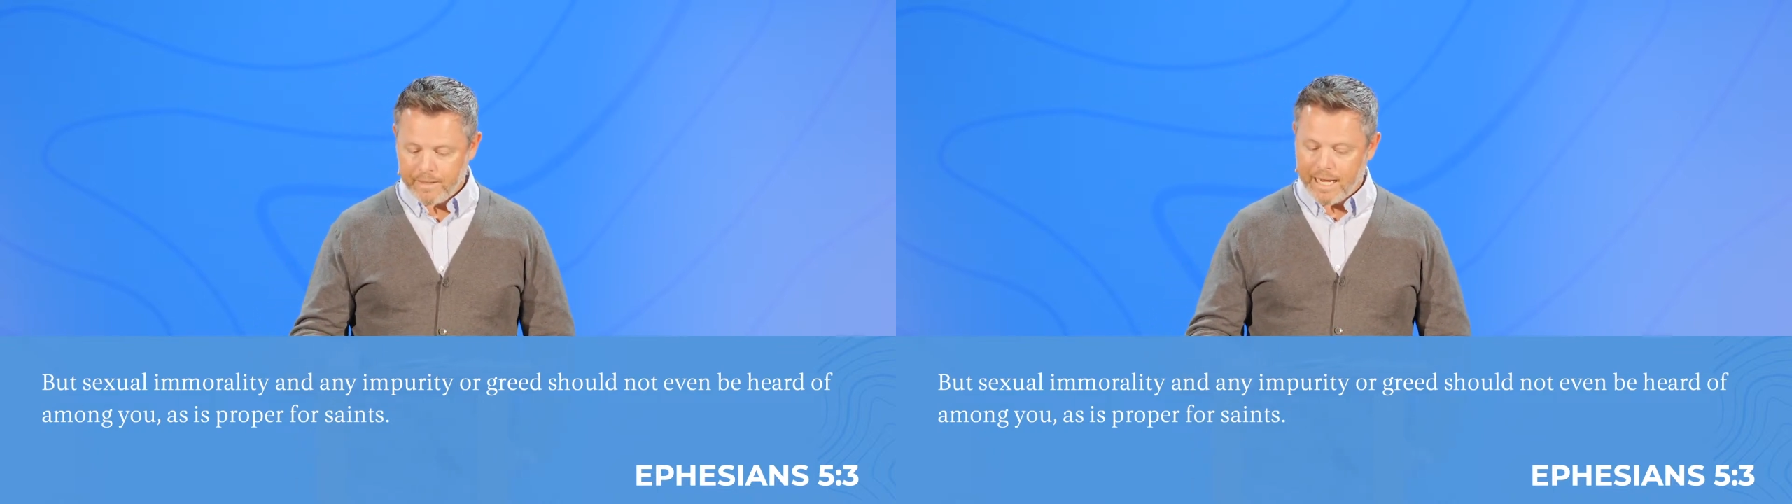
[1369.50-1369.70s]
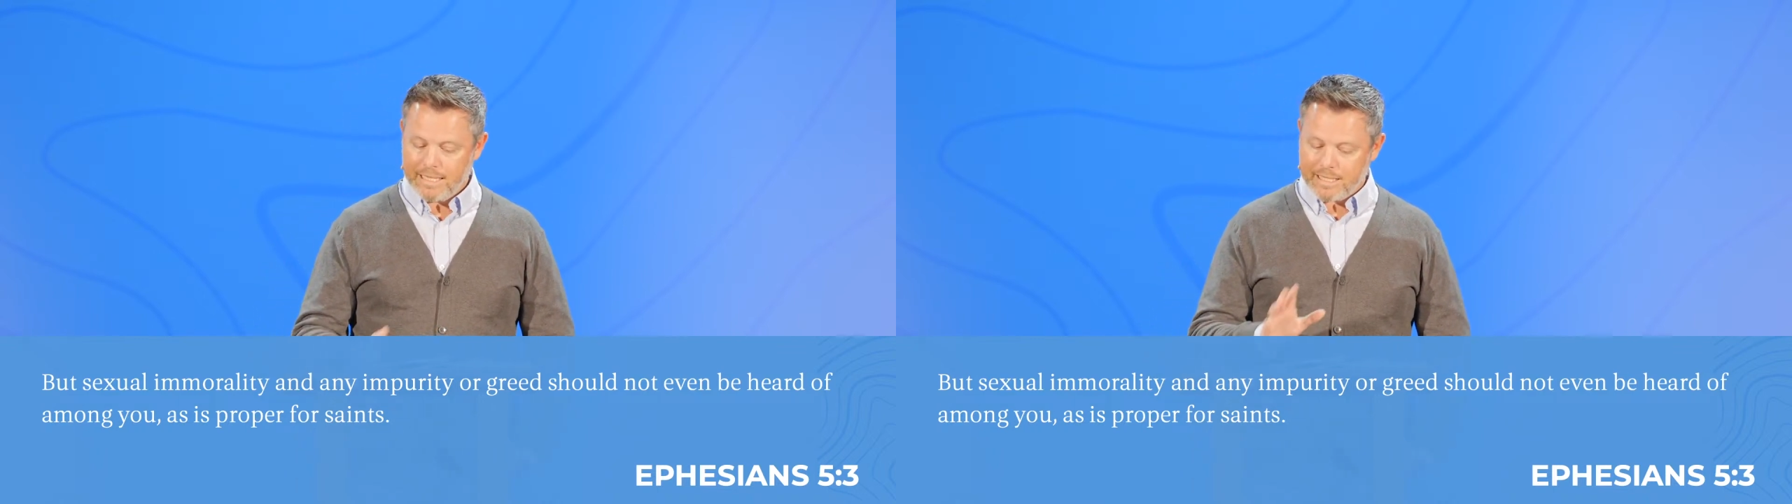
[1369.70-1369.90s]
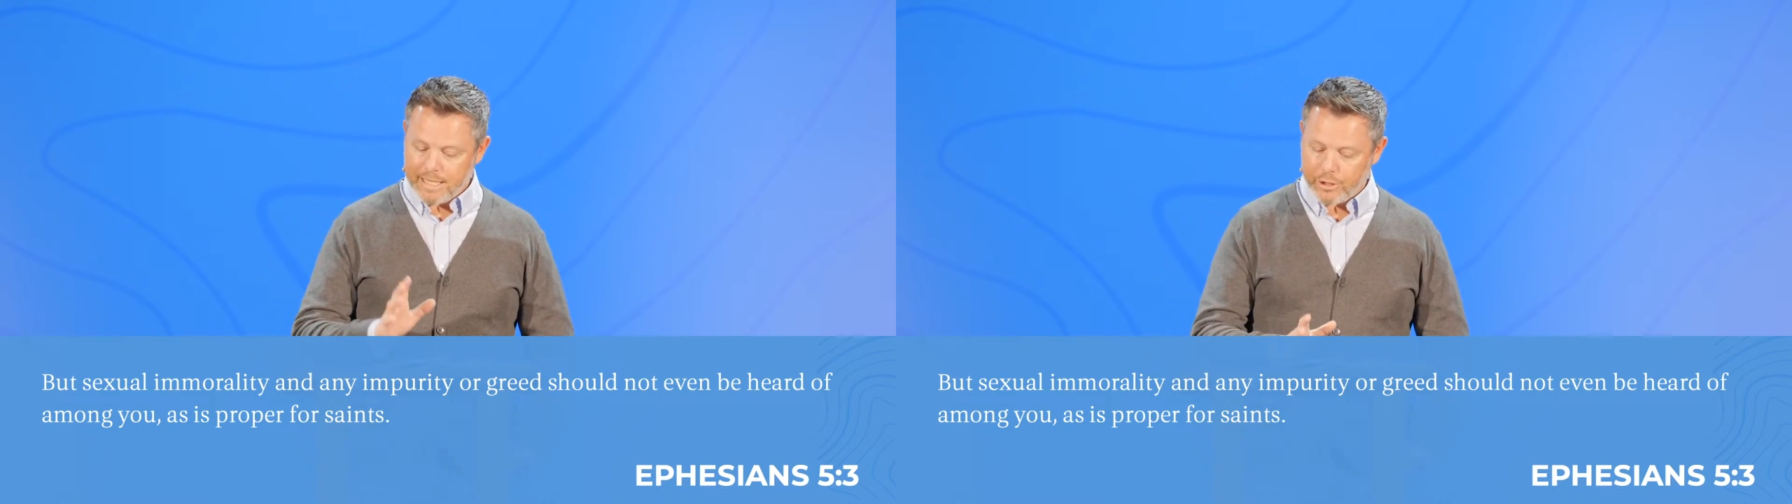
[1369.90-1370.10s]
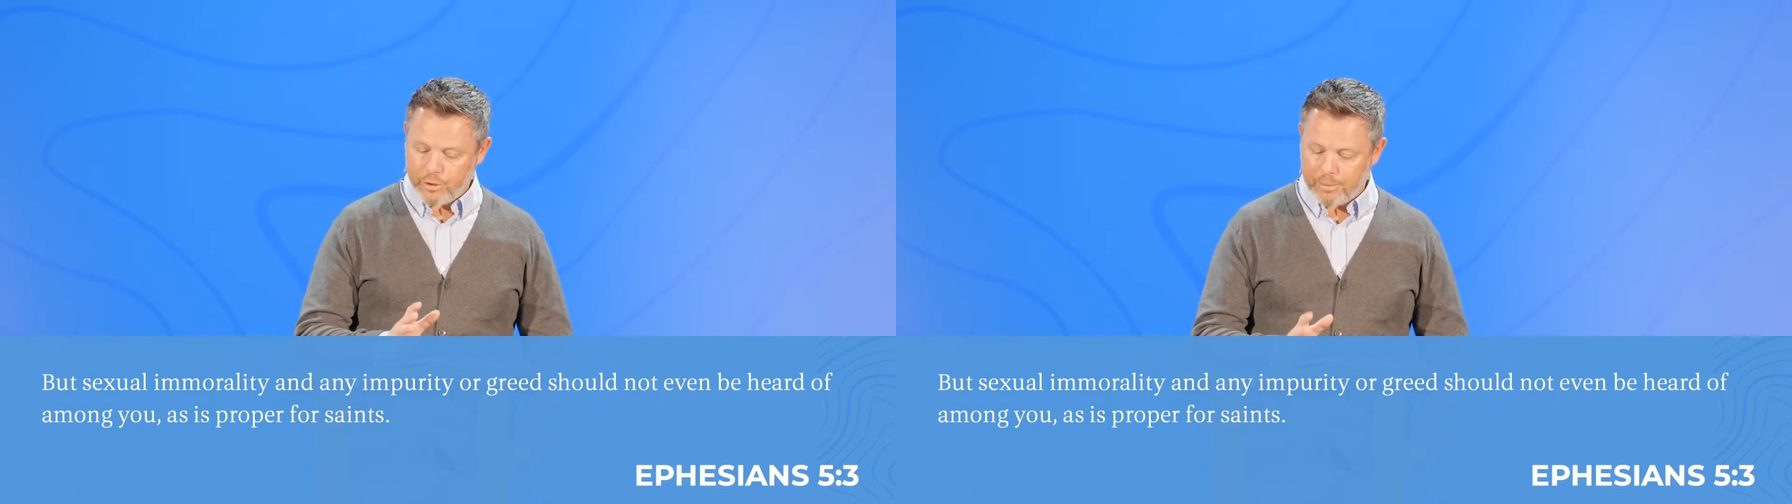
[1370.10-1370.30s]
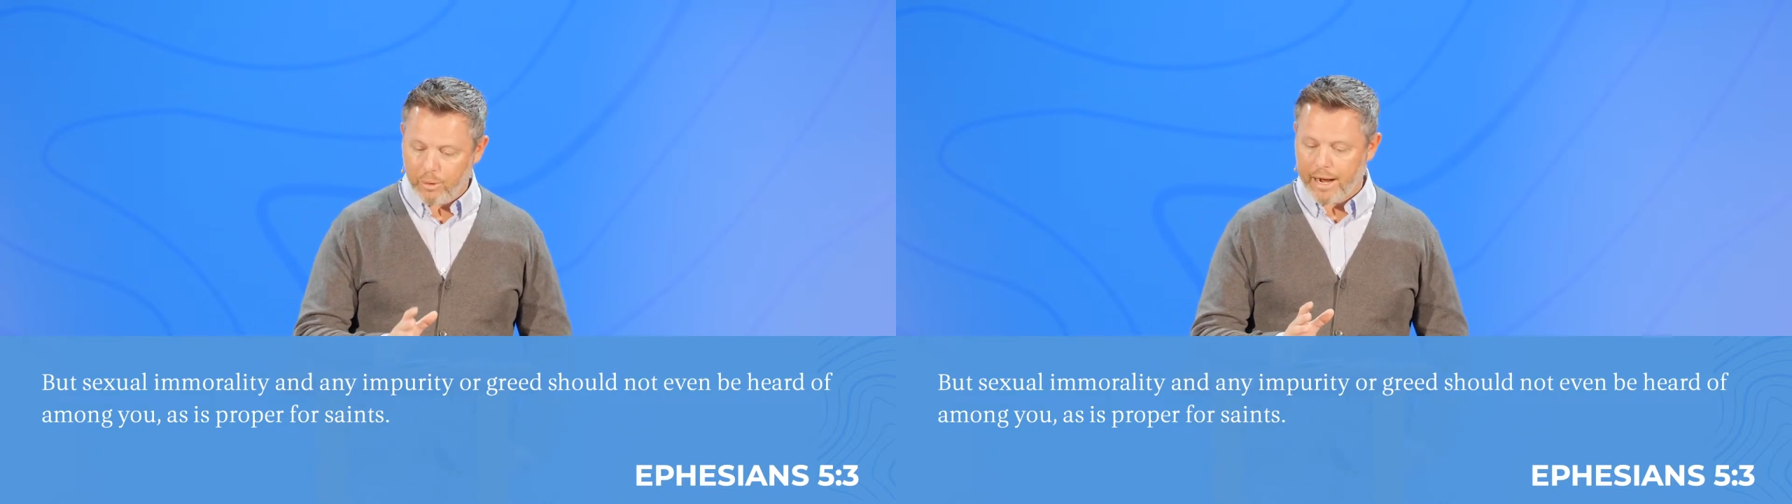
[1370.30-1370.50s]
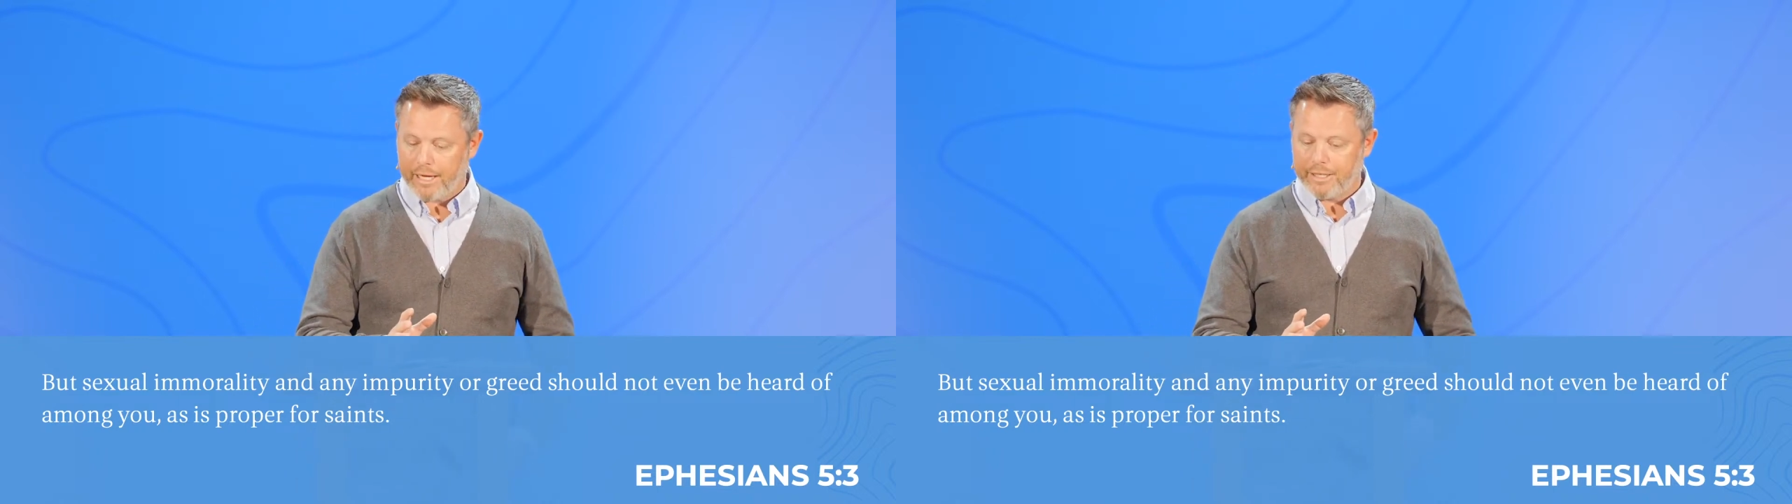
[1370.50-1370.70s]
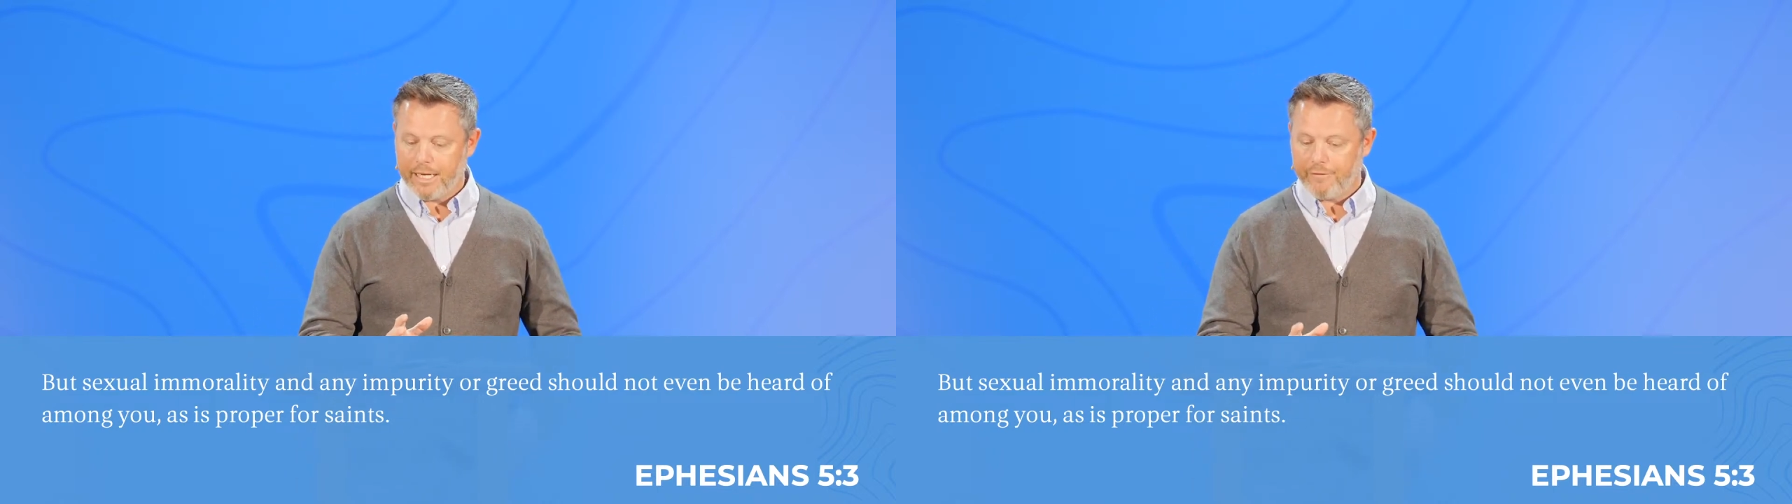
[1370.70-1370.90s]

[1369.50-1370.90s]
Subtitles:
And sexual immorality,